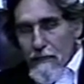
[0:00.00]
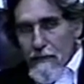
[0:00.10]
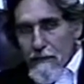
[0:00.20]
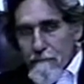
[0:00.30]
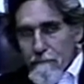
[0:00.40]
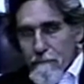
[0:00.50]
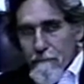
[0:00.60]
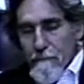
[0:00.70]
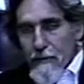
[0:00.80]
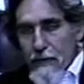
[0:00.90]
I
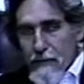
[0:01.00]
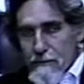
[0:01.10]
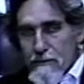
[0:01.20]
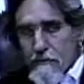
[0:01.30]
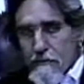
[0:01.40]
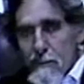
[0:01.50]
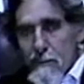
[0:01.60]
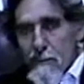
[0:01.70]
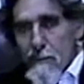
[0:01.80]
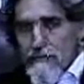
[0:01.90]
ask the
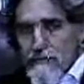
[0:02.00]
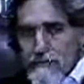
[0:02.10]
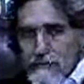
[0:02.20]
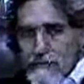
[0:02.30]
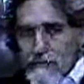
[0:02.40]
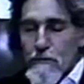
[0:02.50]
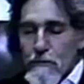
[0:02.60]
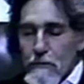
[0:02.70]
students to